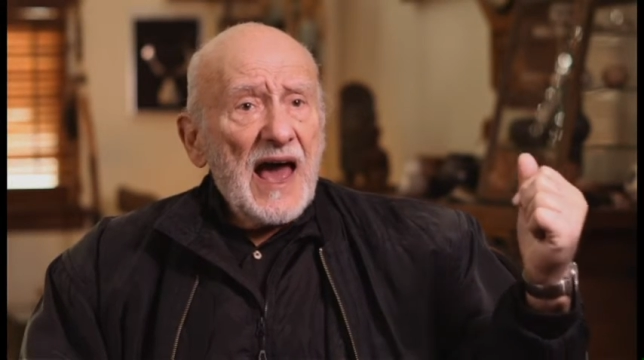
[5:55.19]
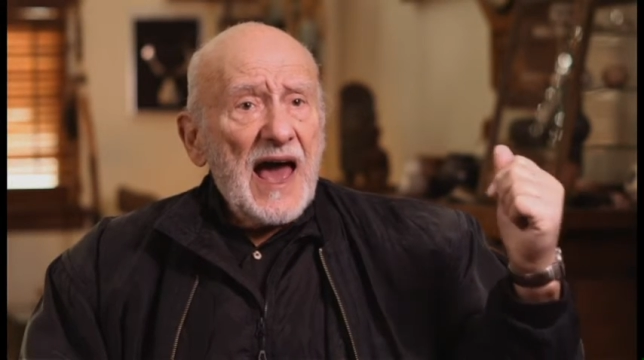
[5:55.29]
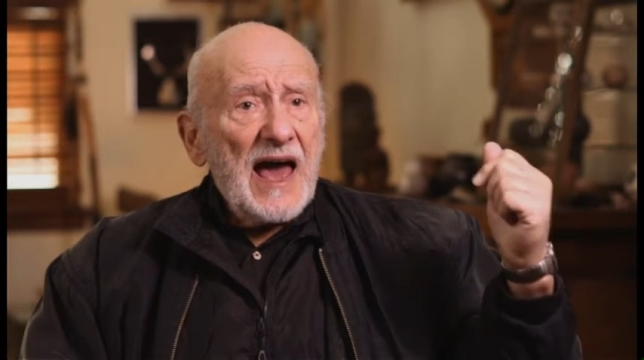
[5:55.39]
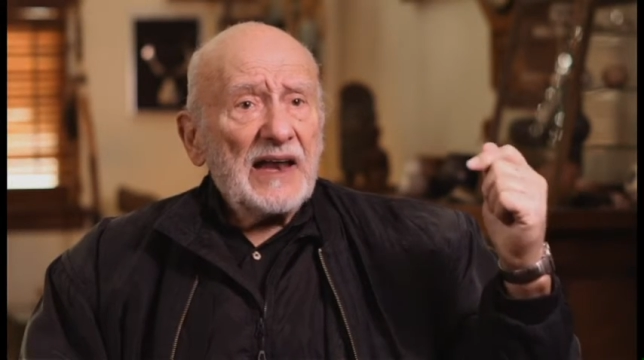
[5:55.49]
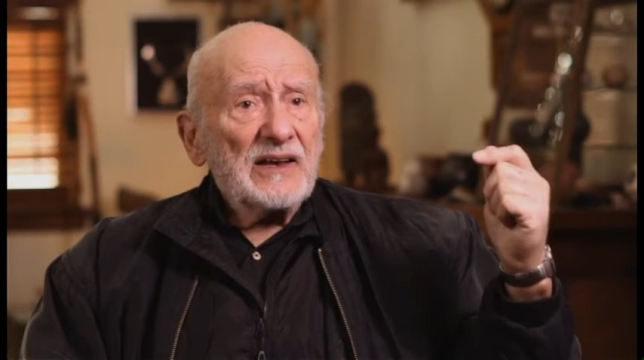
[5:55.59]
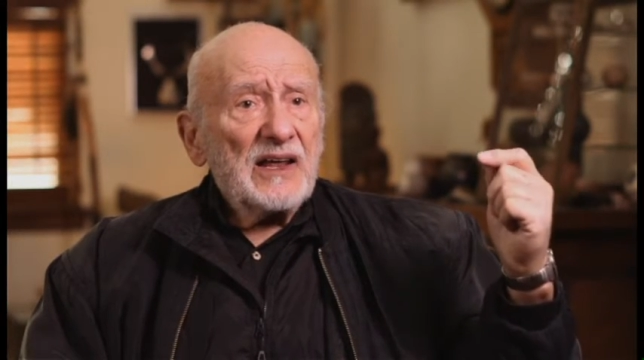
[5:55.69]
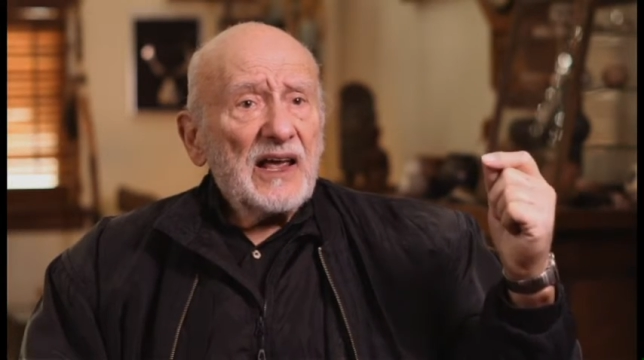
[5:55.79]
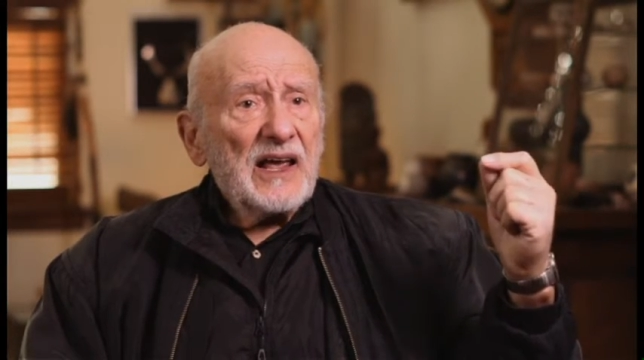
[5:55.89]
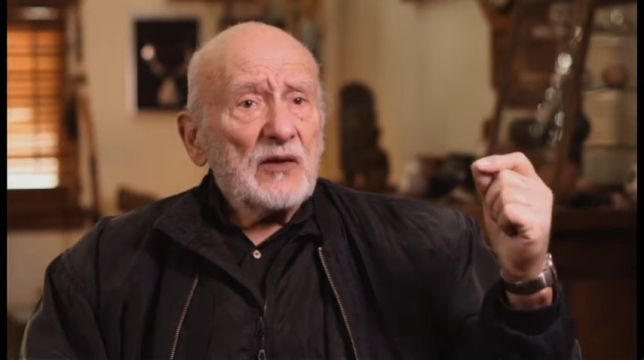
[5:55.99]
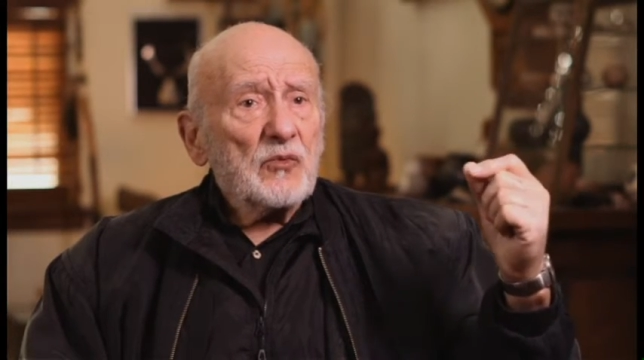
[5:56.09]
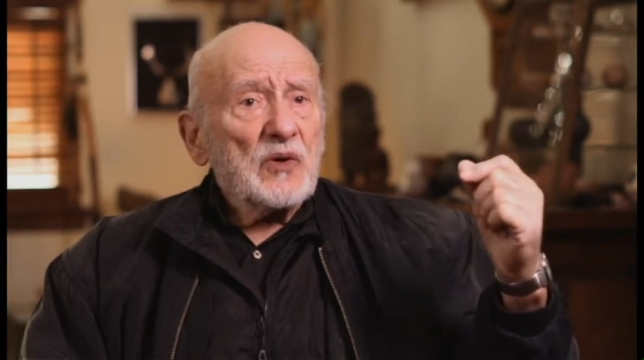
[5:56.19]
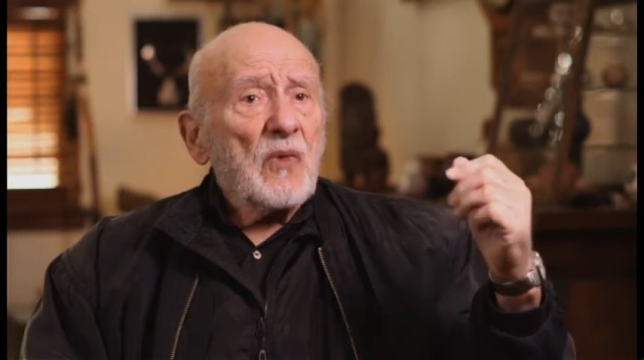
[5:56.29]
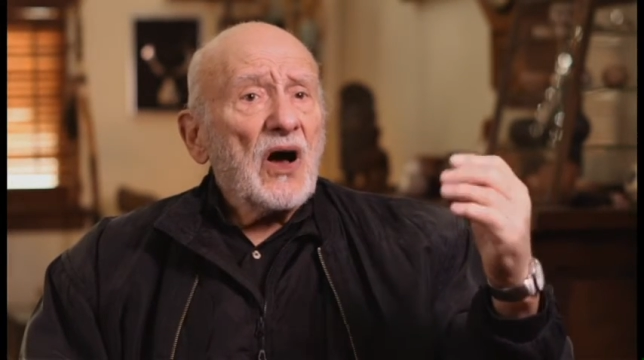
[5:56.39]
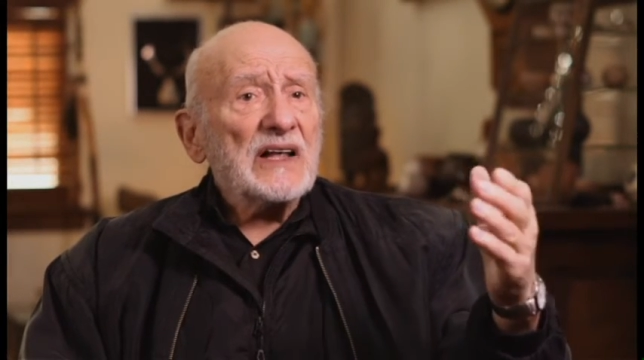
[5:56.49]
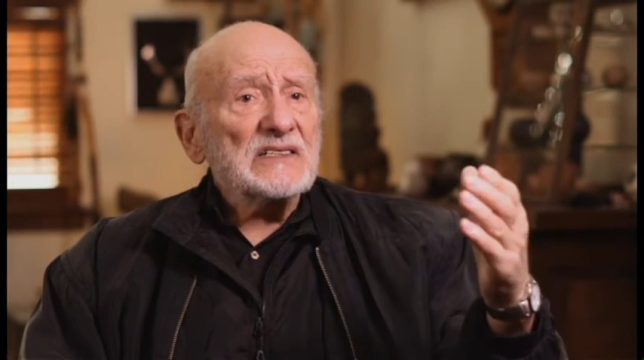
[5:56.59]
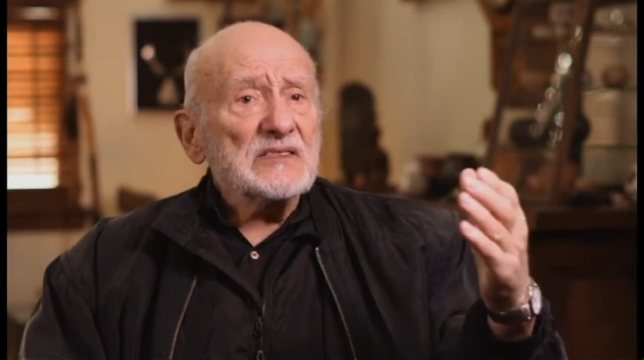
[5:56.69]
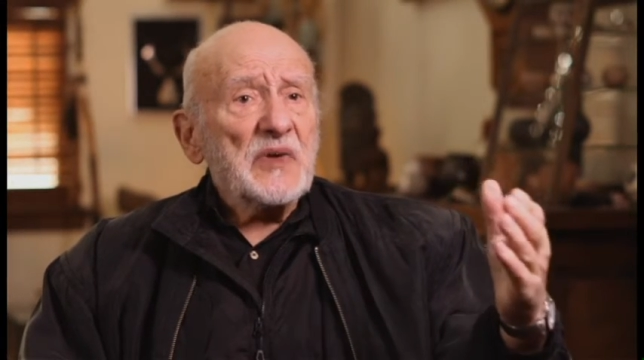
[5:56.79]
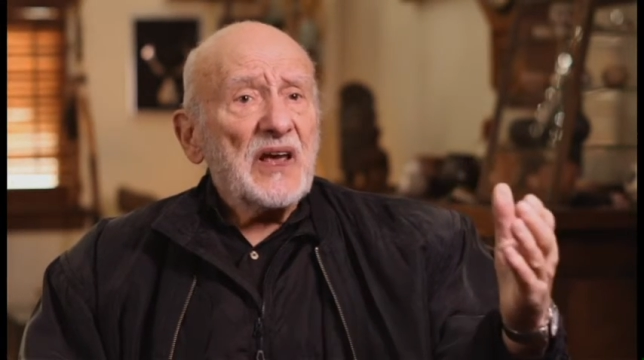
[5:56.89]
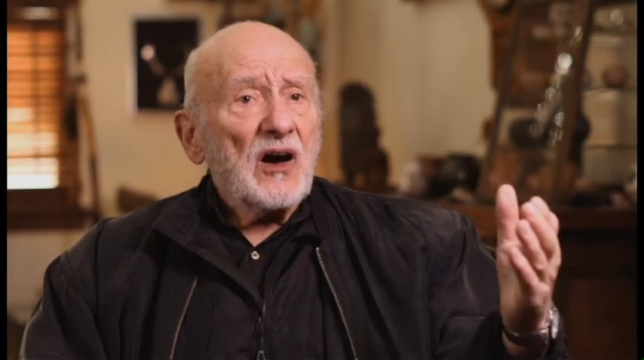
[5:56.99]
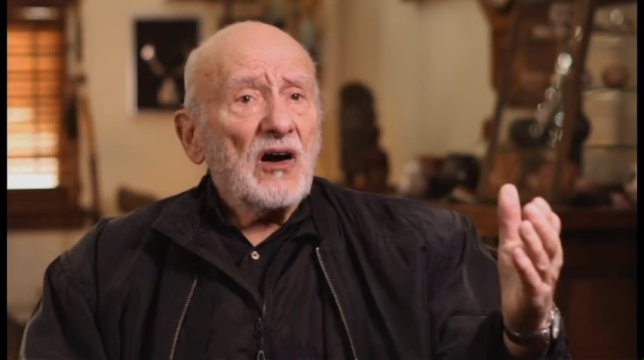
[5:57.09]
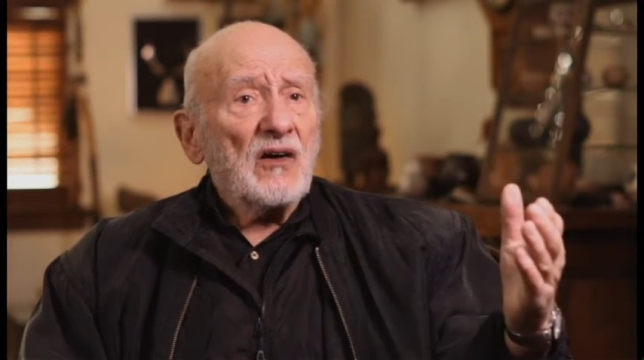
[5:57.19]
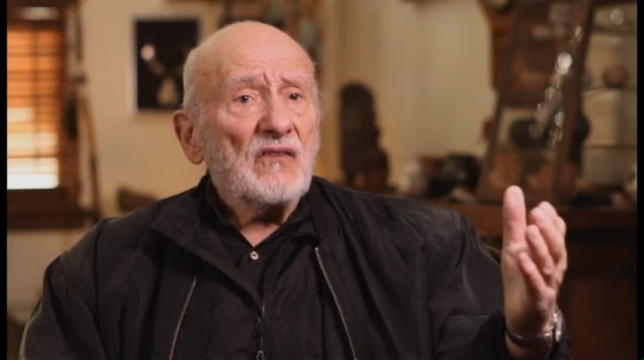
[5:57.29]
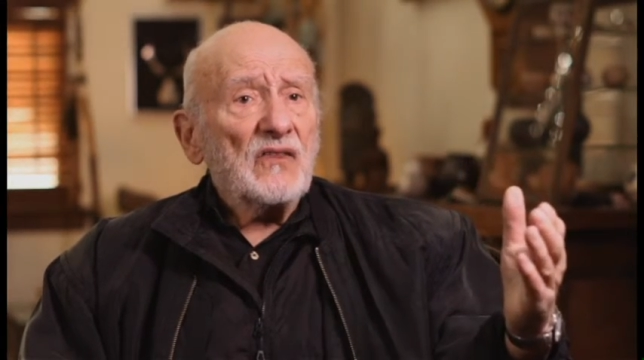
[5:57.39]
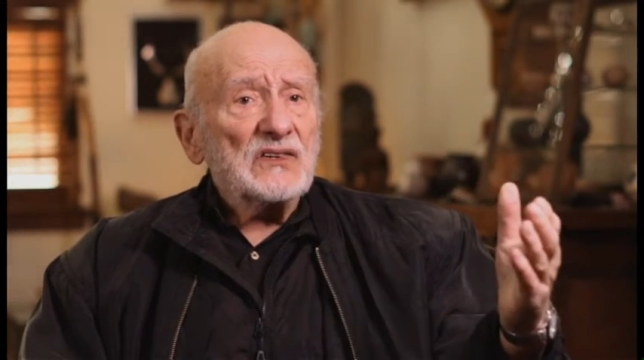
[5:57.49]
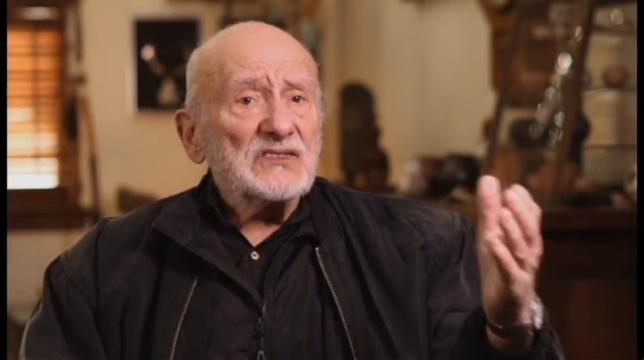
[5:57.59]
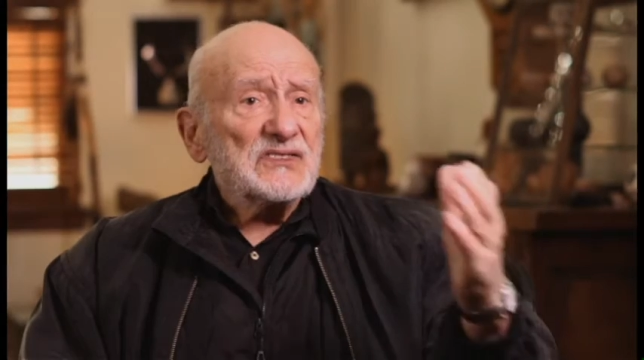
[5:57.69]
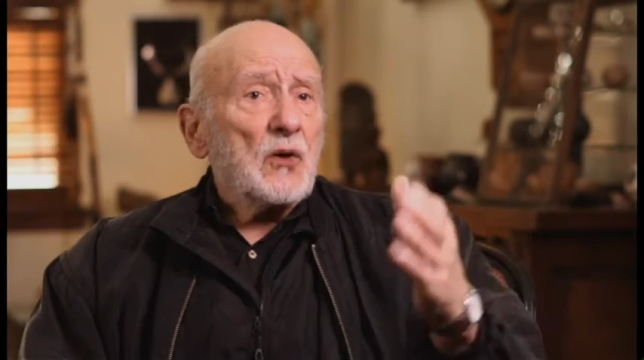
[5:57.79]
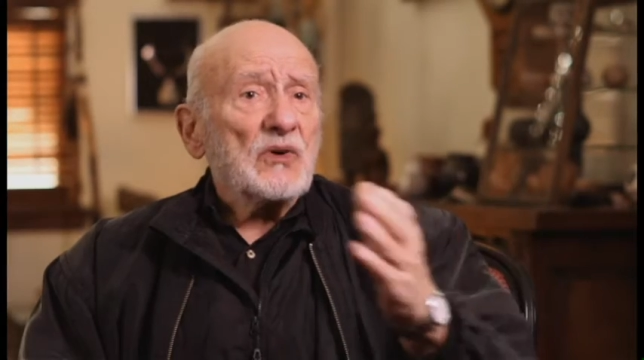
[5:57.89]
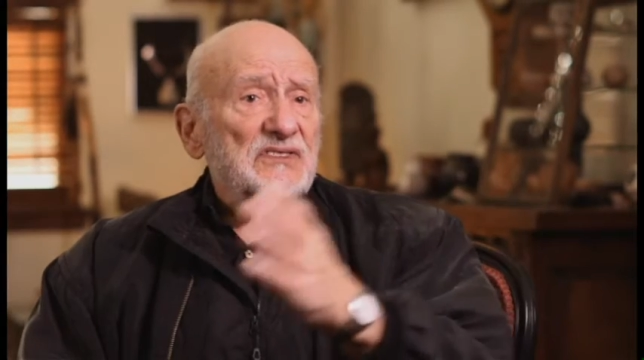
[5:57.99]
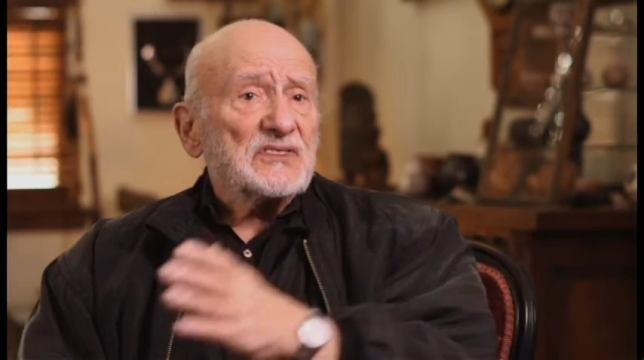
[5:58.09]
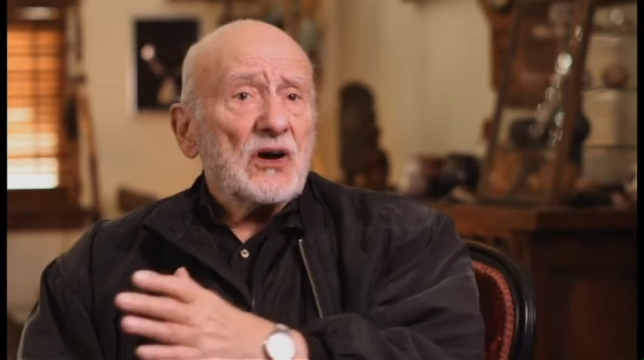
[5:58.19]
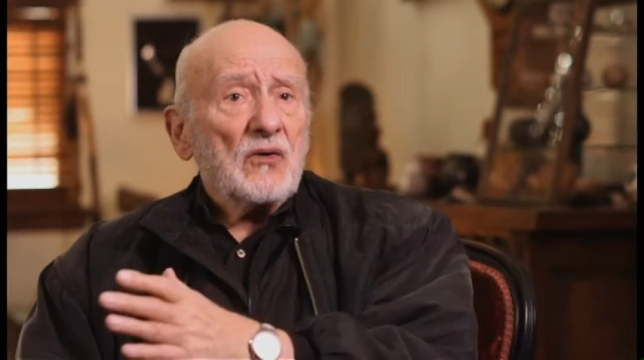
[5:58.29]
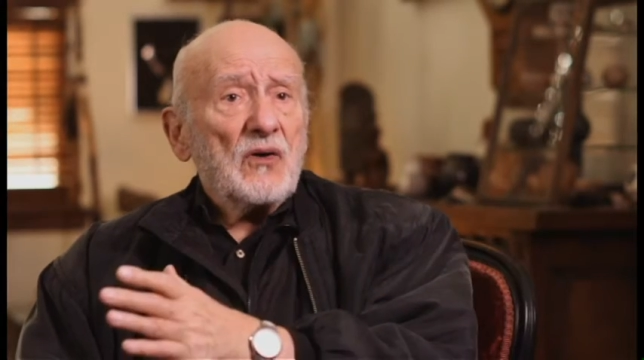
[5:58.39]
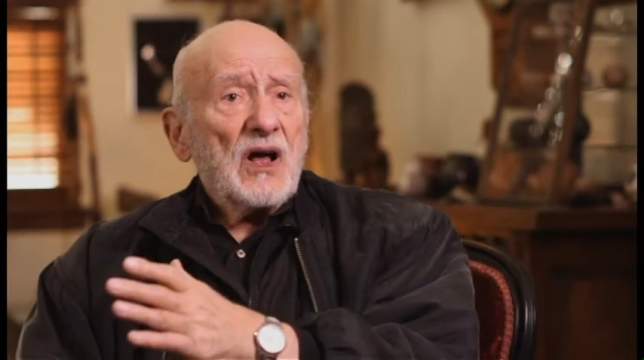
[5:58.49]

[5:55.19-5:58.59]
and it reminds me of so-and-so.